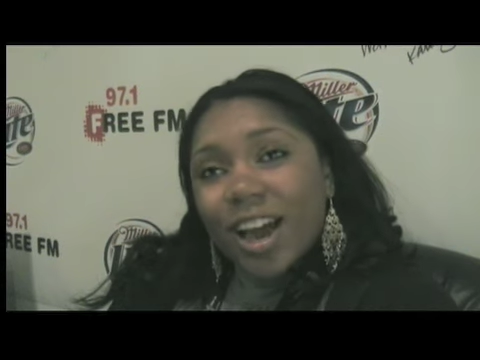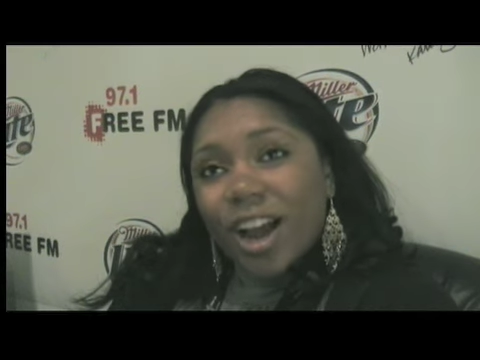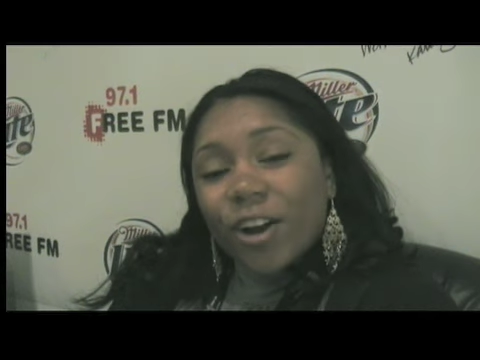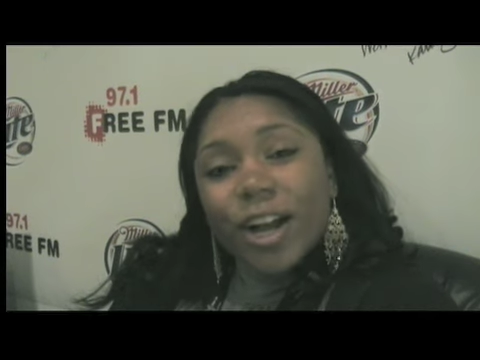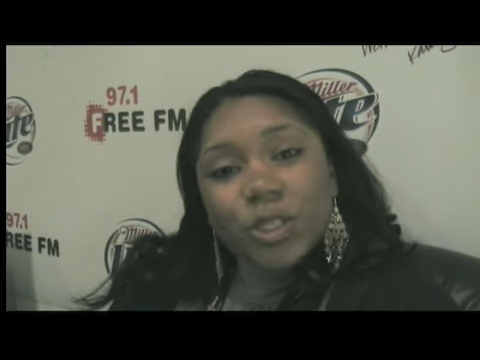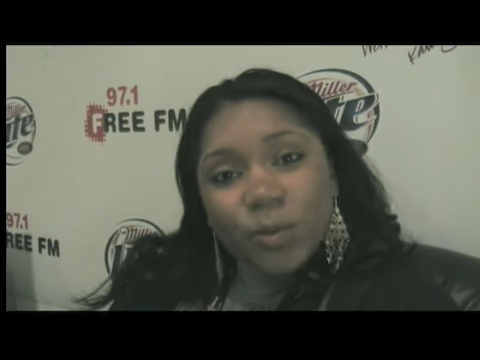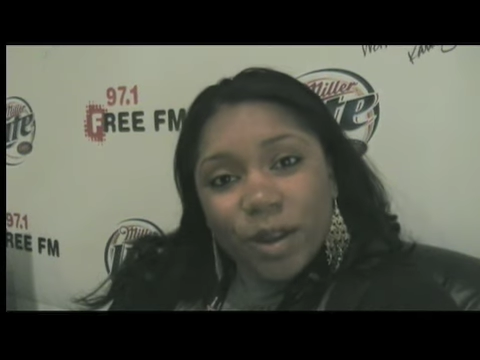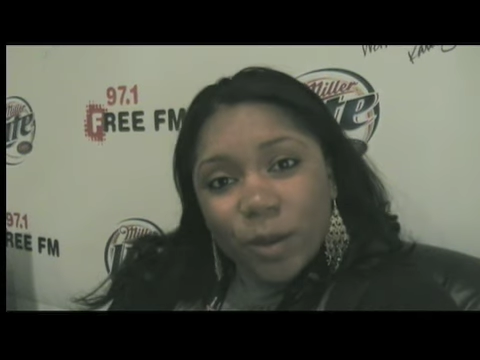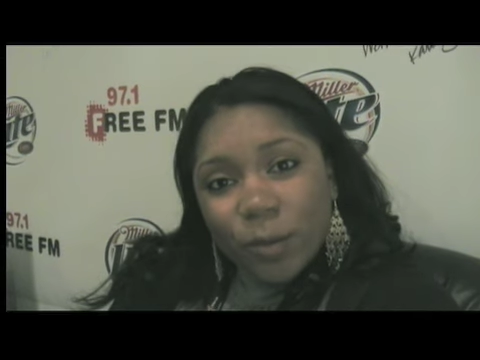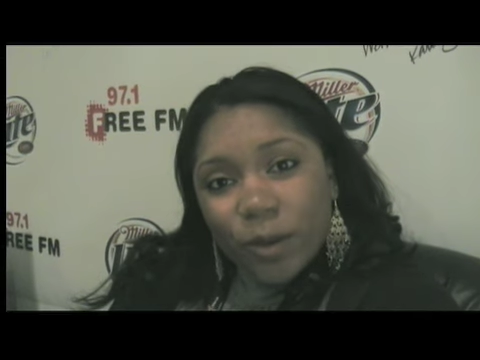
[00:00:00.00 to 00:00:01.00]
I
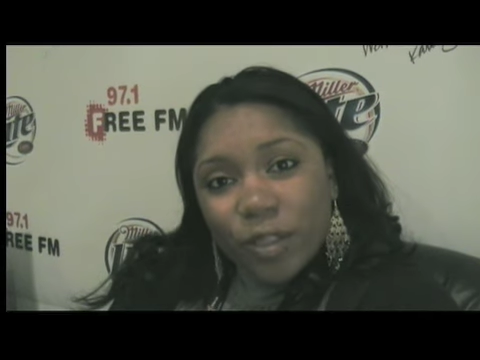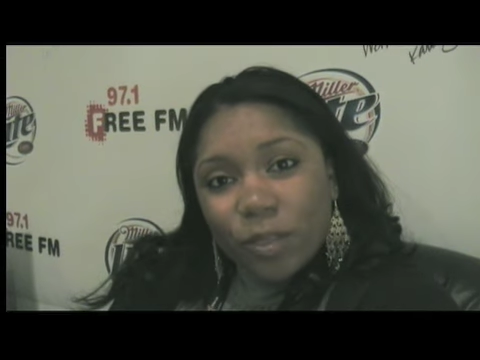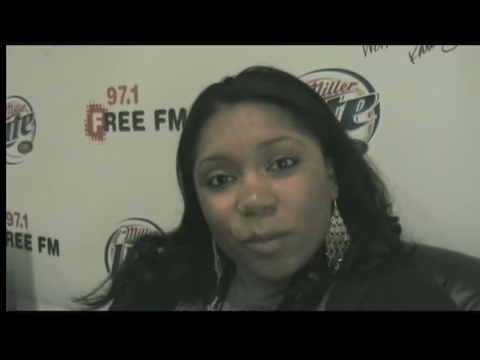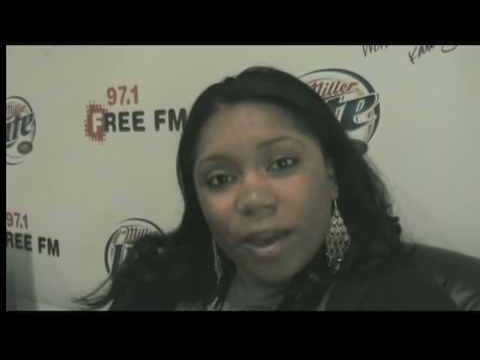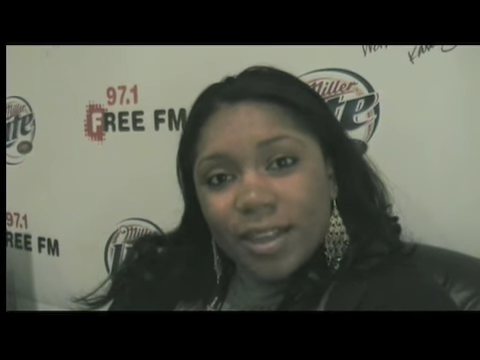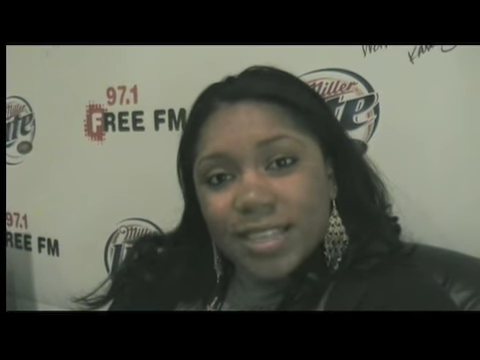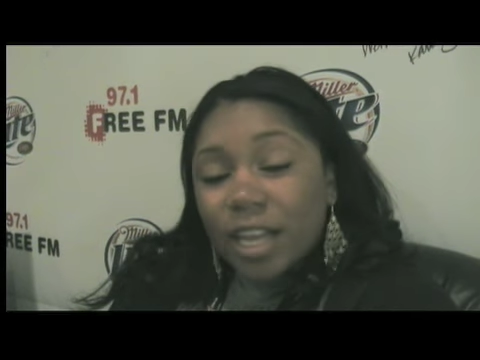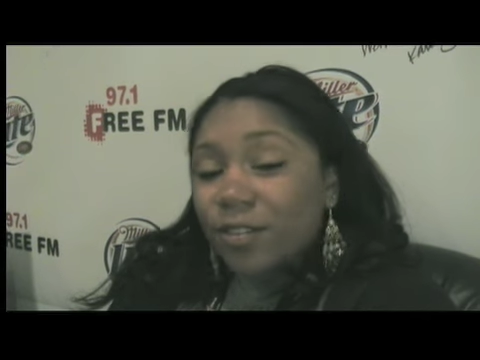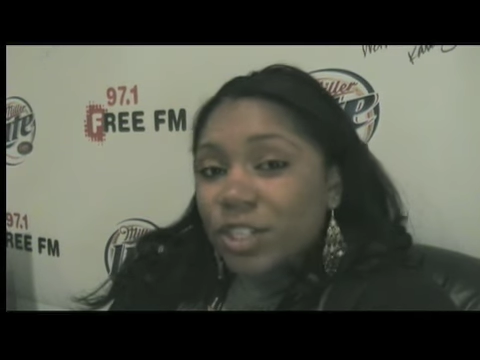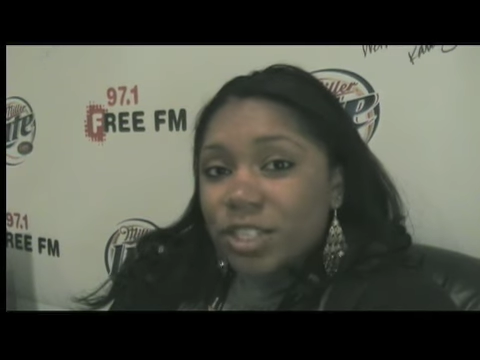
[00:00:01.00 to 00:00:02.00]
graduated with my
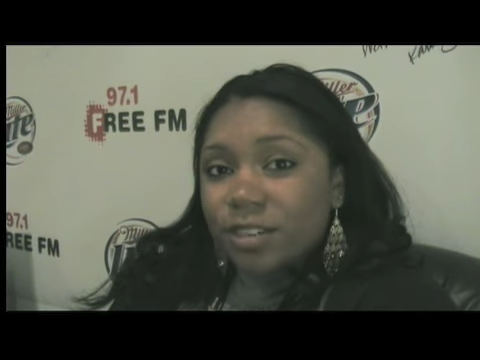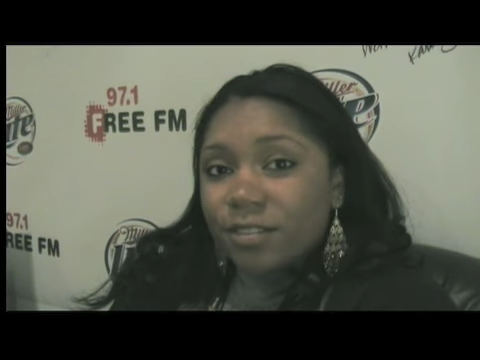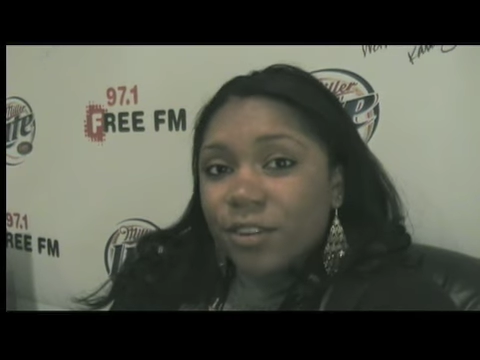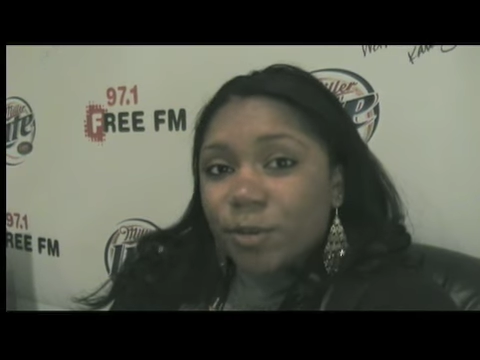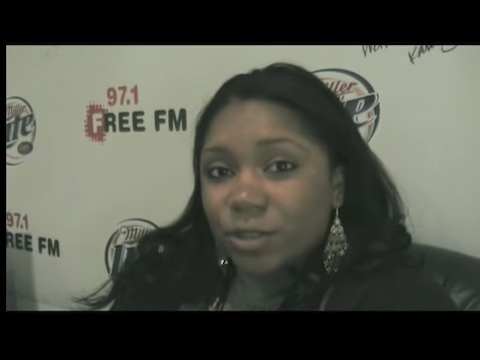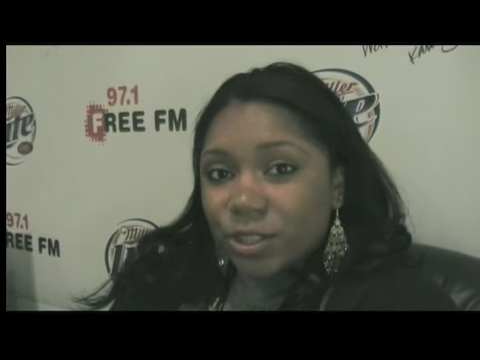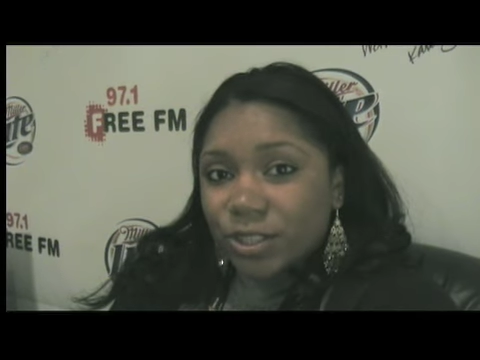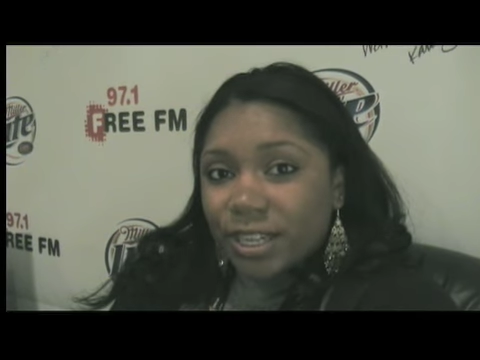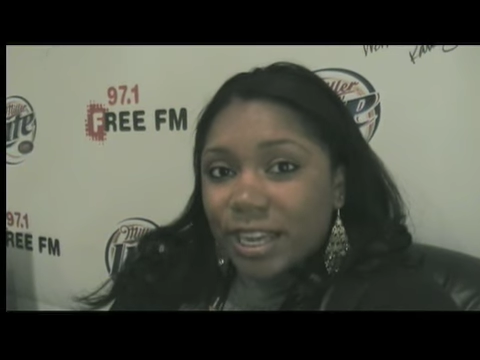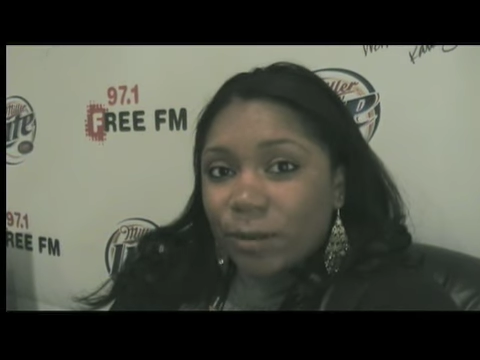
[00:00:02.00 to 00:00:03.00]
television film
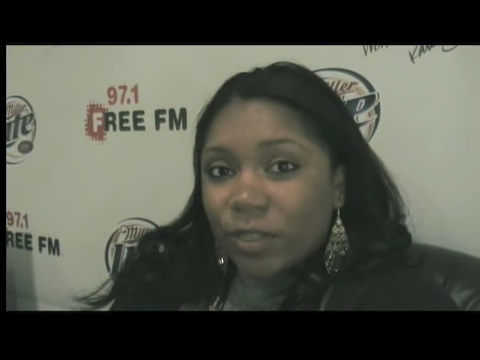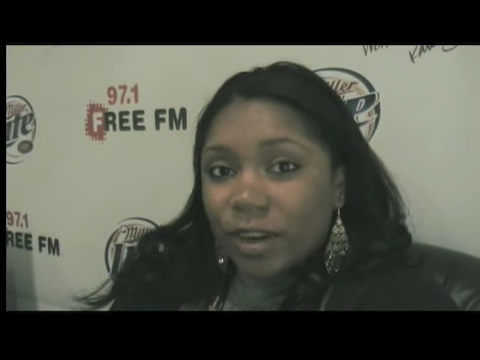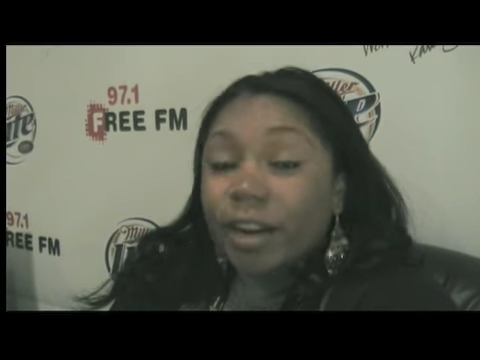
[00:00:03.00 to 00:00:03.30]
degree with an